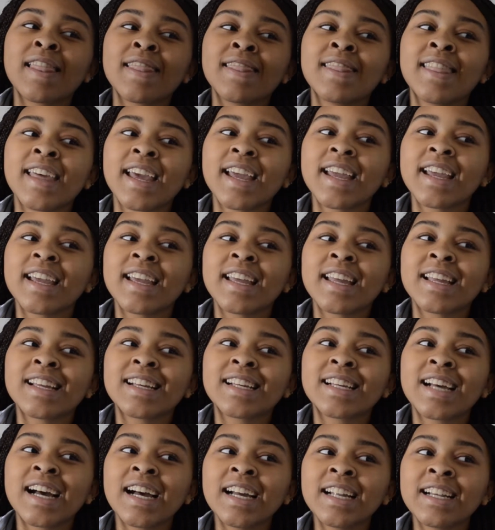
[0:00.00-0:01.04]
they
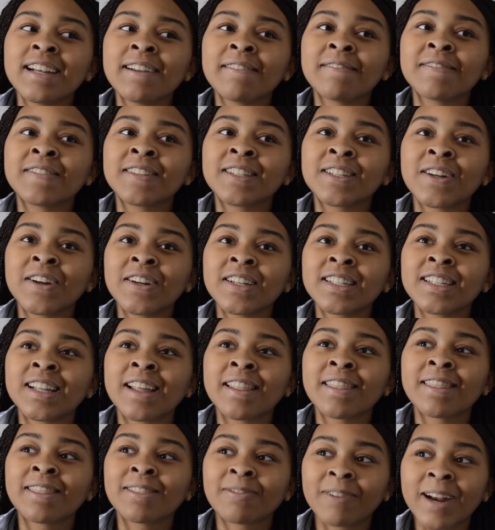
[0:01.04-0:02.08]
kind of start to
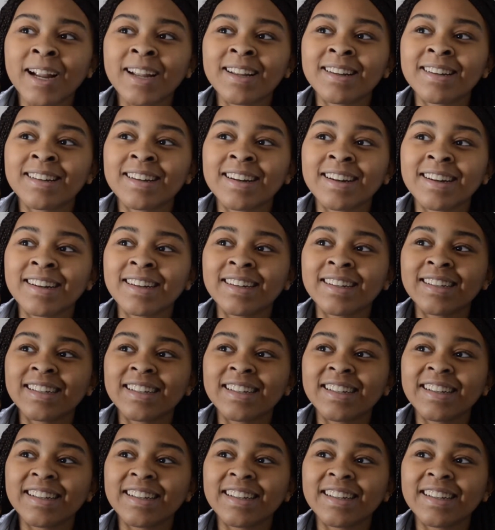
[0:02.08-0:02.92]
threaten her